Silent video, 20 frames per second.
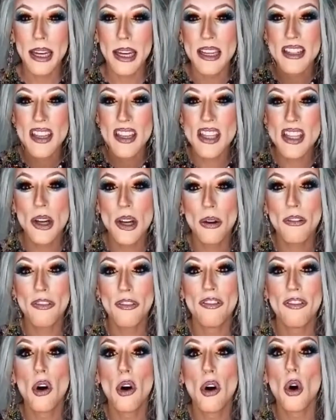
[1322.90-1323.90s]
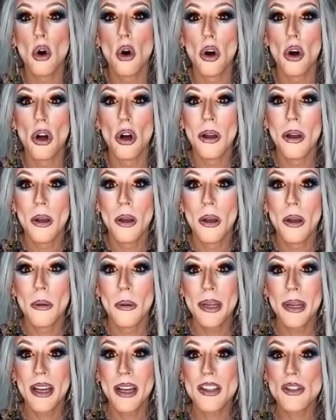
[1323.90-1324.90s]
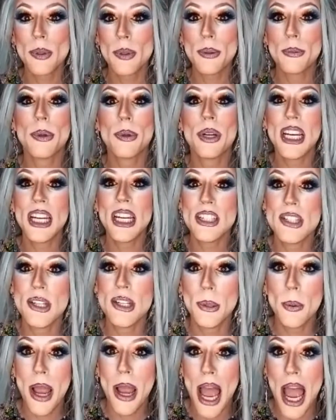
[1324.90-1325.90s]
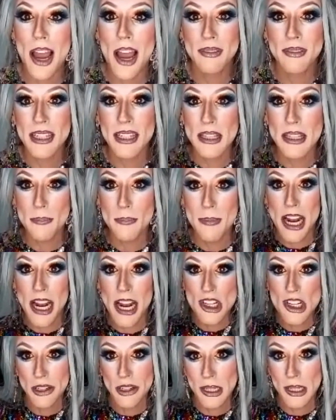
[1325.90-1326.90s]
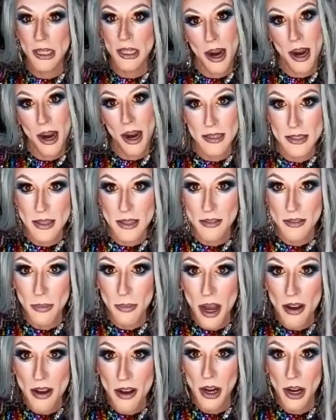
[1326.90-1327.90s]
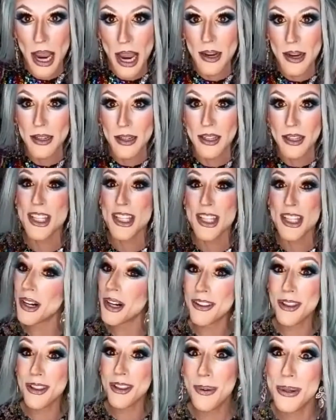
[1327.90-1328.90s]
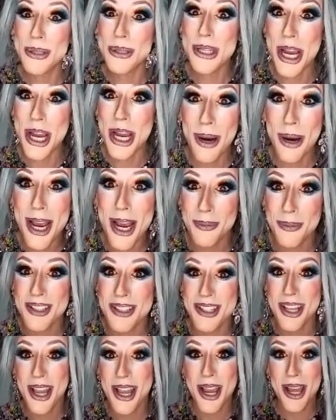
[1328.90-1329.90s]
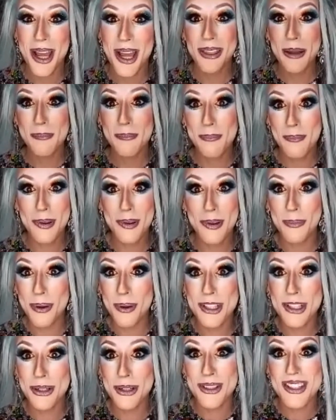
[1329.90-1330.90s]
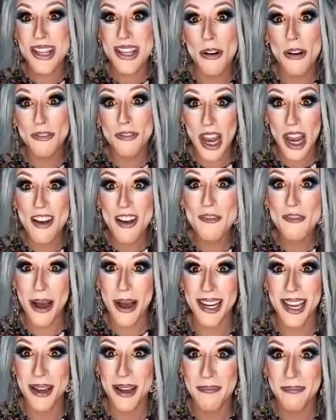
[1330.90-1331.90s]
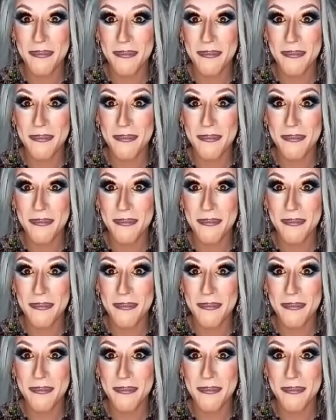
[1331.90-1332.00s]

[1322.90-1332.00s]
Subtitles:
is still full. Because we really do have these imaginary buckets above our head. And that's one of the books I read, was your self-love bucket.